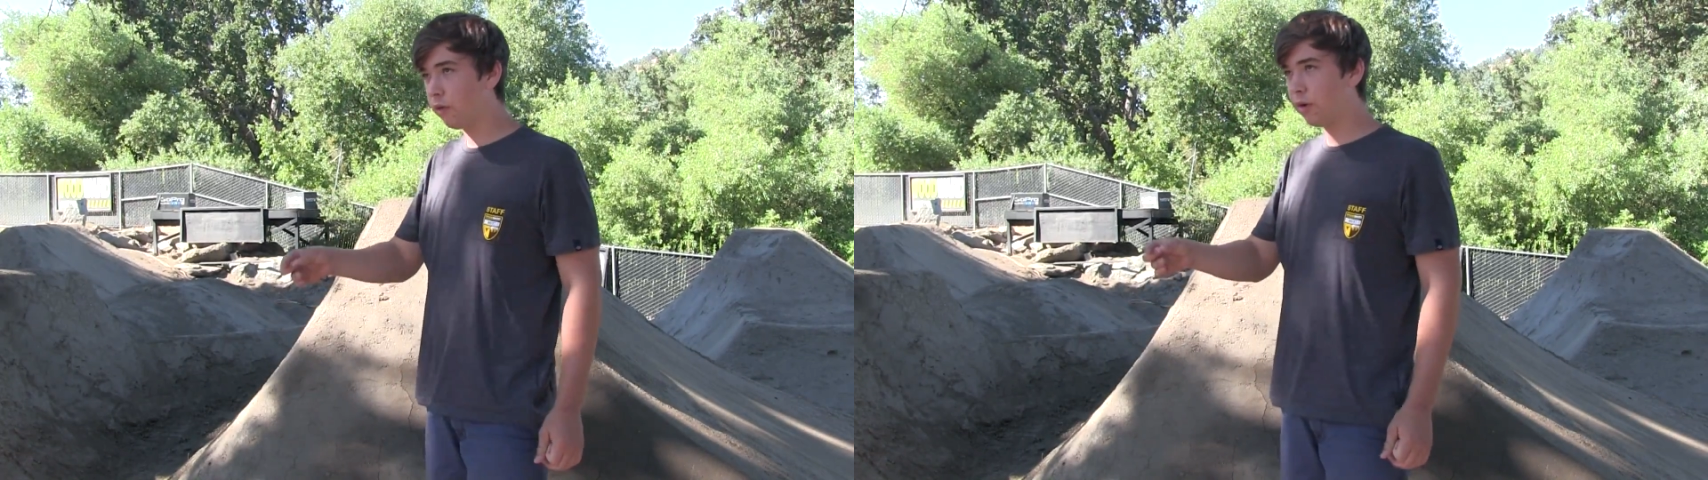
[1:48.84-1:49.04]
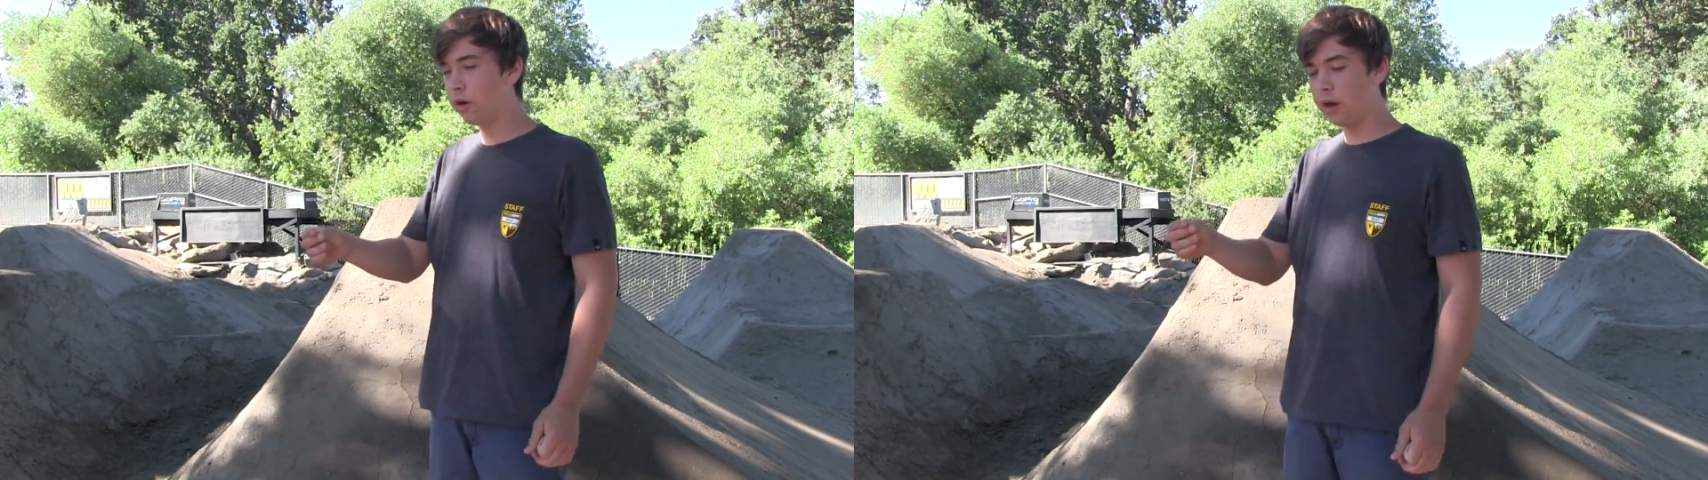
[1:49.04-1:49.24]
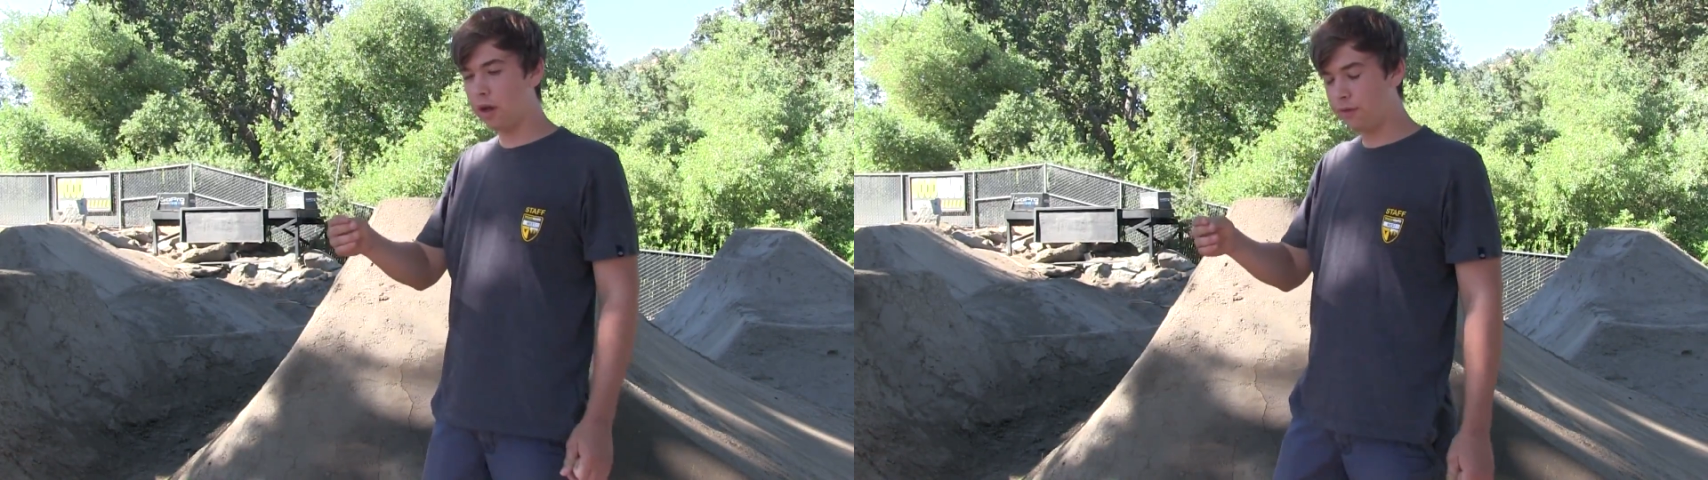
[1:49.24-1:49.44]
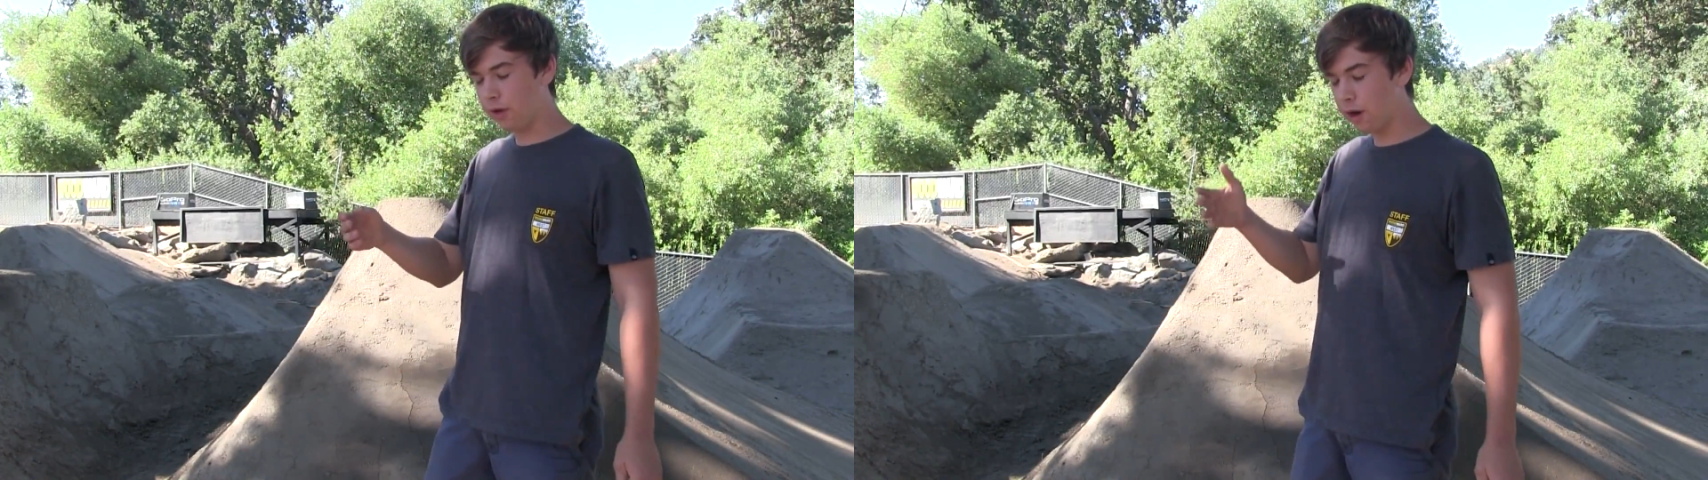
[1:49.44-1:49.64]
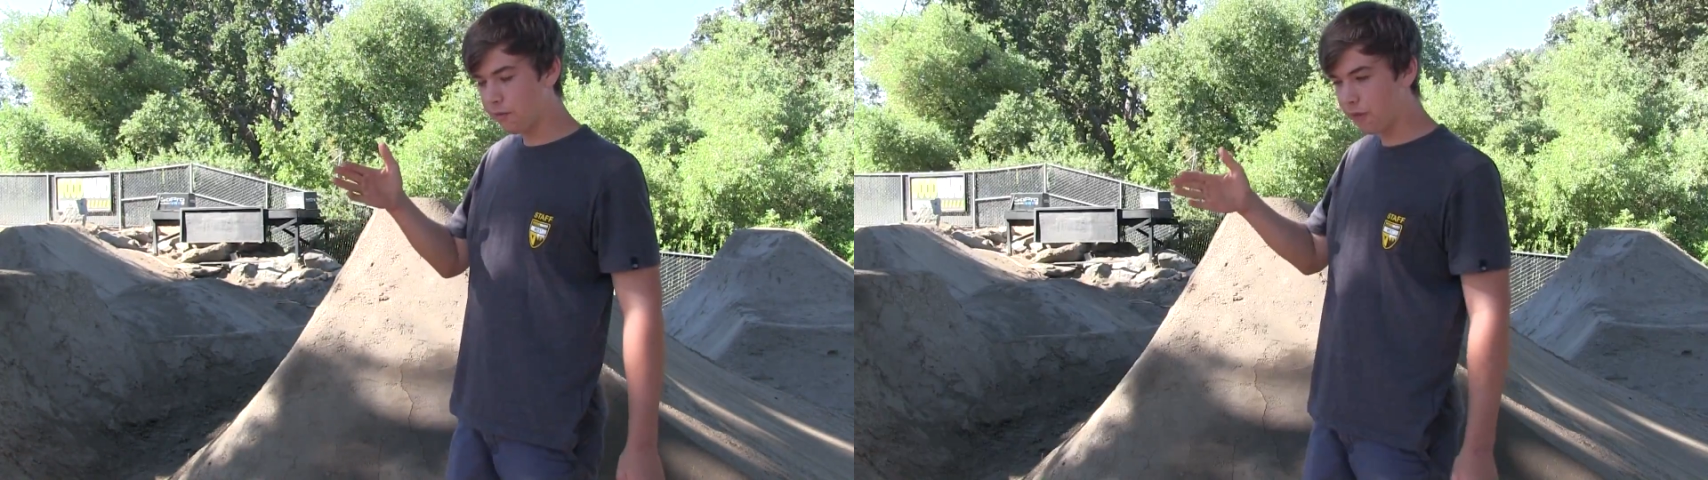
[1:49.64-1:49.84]
on
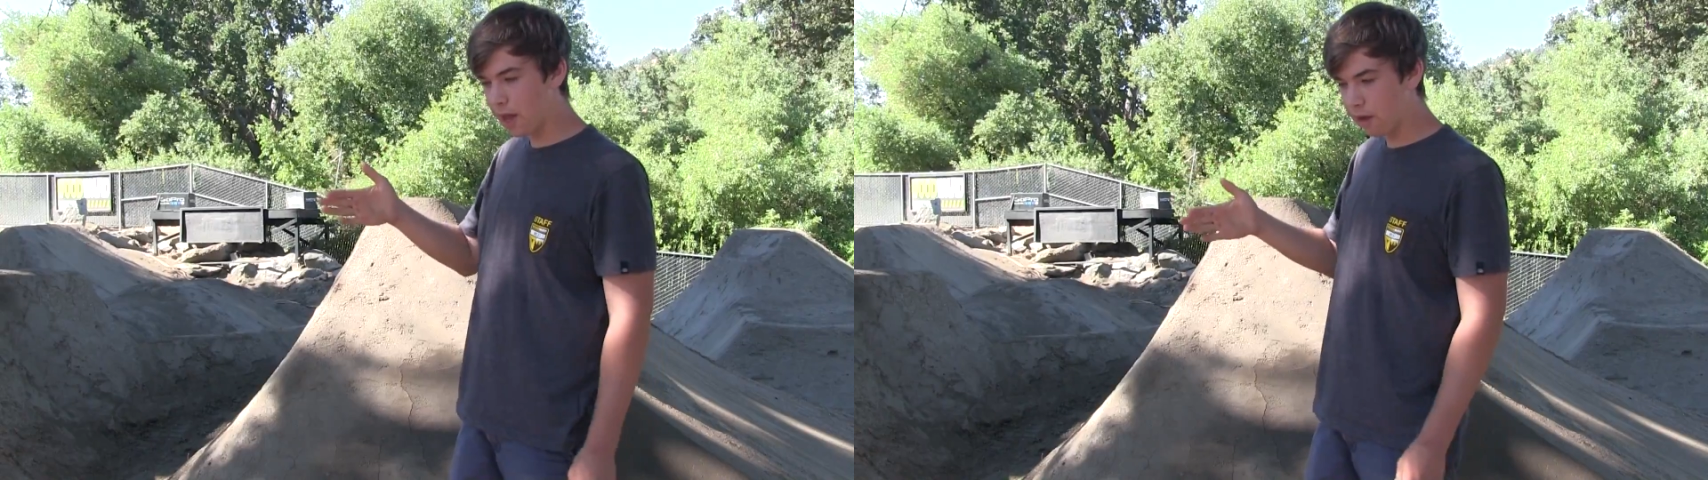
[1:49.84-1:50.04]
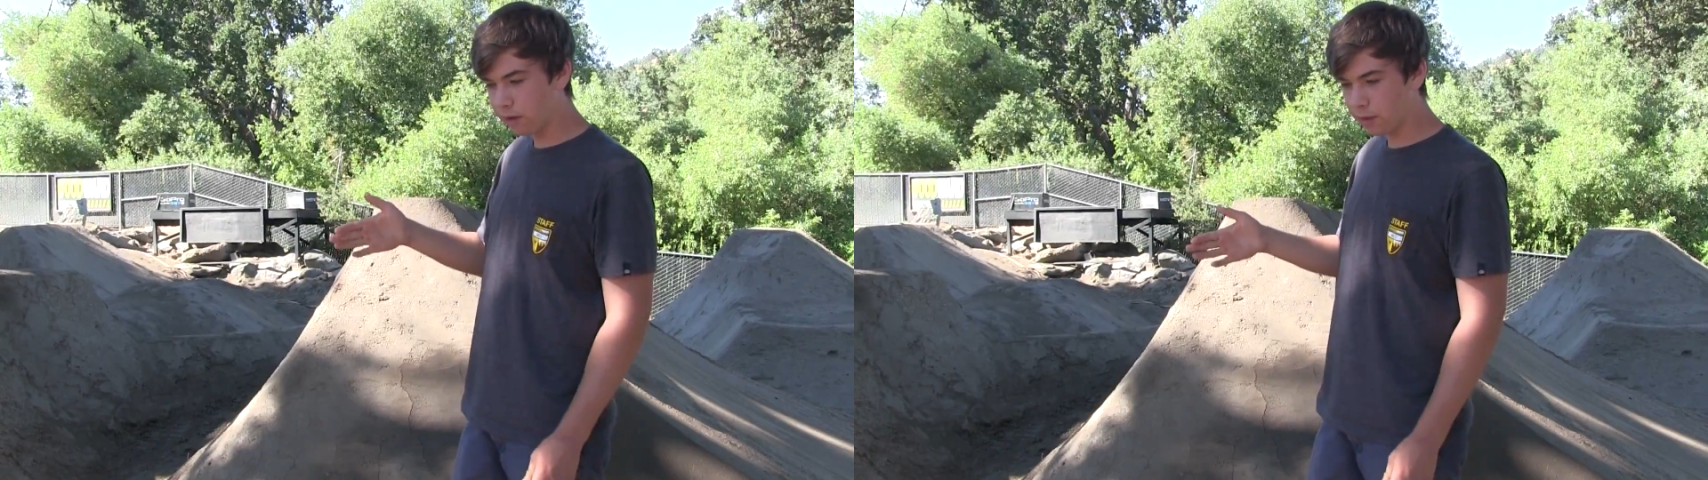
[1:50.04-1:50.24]
a fly out or